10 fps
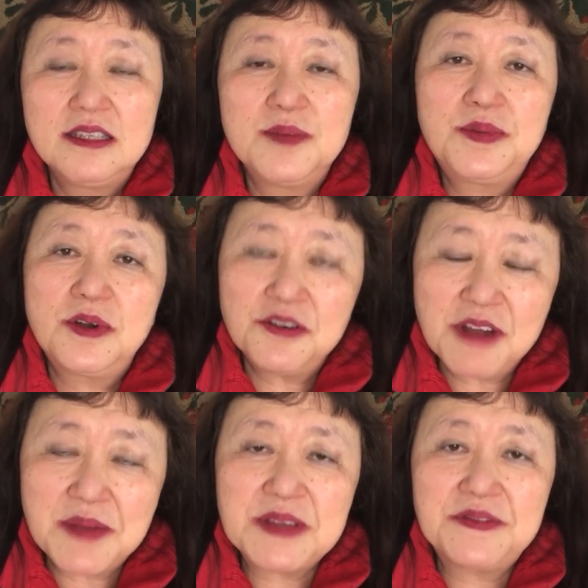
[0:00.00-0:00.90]
The
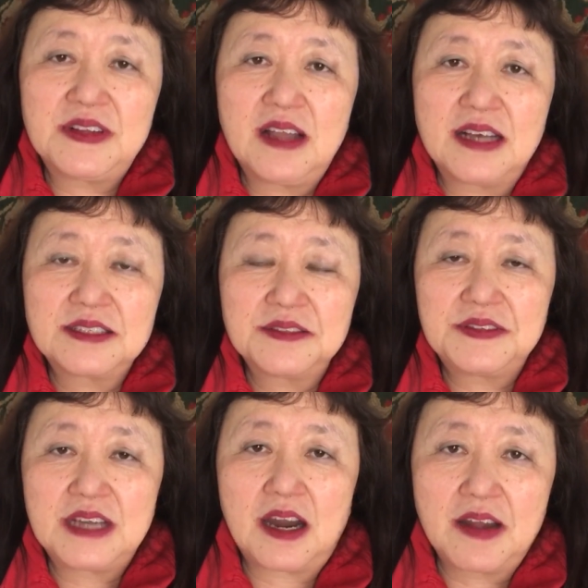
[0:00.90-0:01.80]
programming
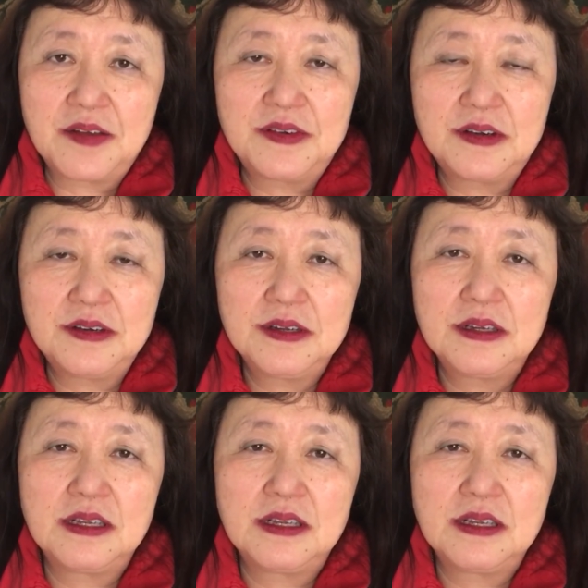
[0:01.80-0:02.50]
philosophy, however,